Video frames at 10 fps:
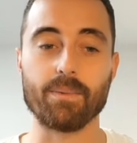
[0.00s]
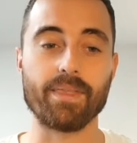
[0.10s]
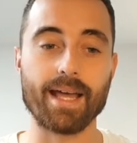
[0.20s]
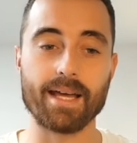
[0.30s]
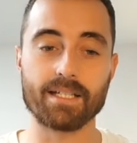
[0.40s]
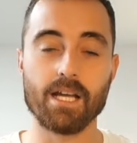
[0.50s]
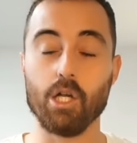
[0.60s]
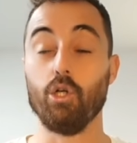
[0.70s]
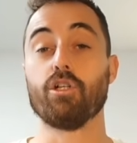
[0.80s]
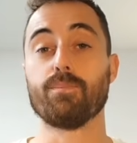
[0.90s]
and that
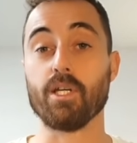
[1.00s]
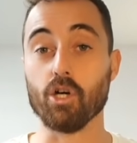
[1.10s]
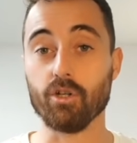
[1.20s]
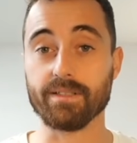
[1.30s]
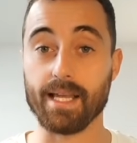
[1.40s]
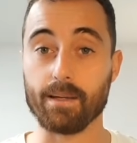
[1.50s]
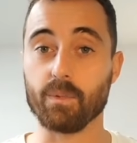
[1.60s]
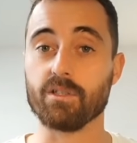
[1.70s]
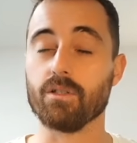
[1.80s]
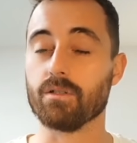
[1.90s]
looks beyond Game Week 2.